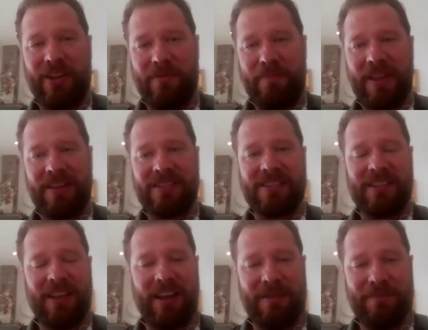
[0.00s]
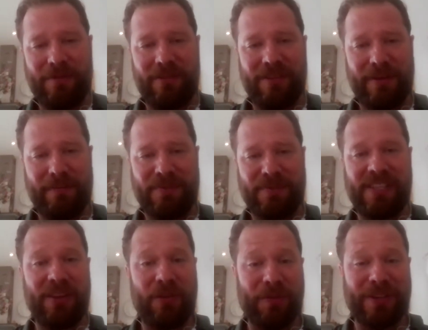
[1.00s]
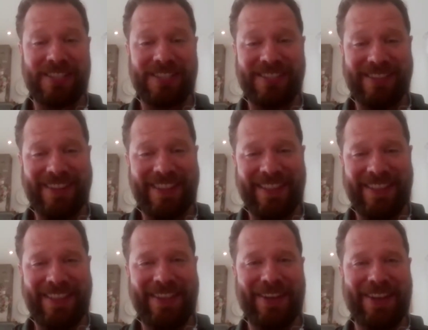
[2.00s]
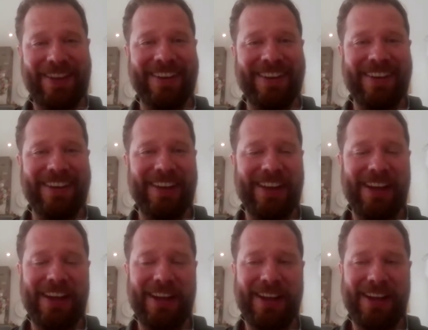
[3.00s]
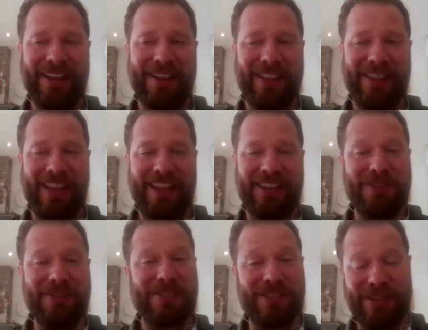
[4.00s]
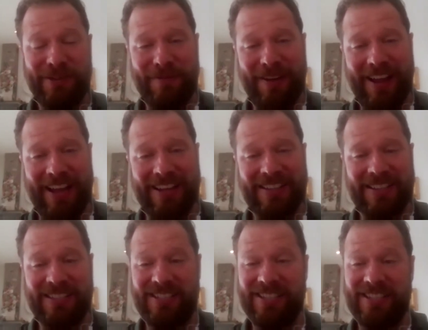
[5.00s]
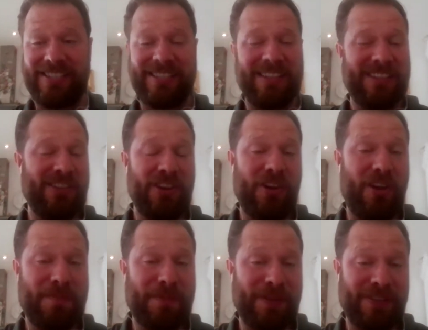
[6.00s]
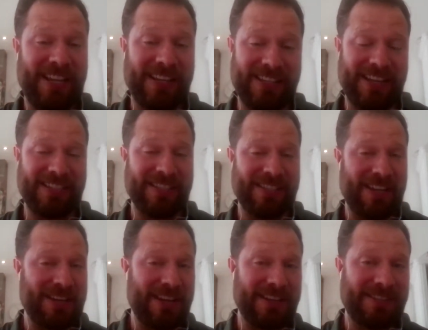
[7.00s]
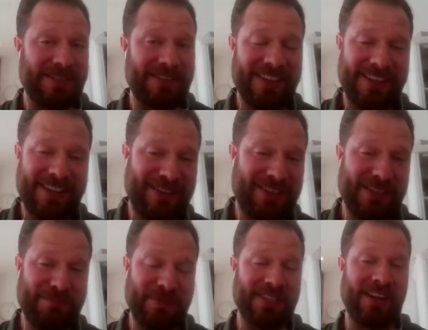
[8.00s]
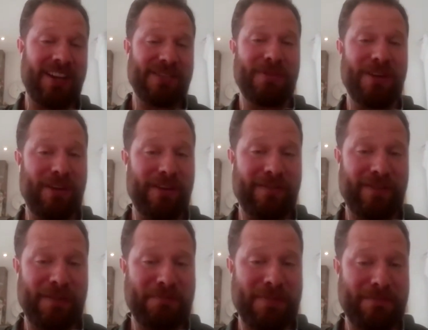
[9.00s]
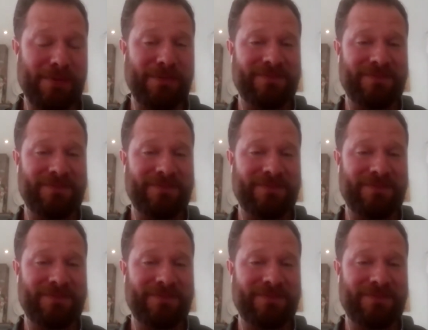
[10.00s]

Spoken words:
being slightly more obsequious than they're used to, and just, you're not open Saturdays and Sundays. It's just bizarre to a lot of people.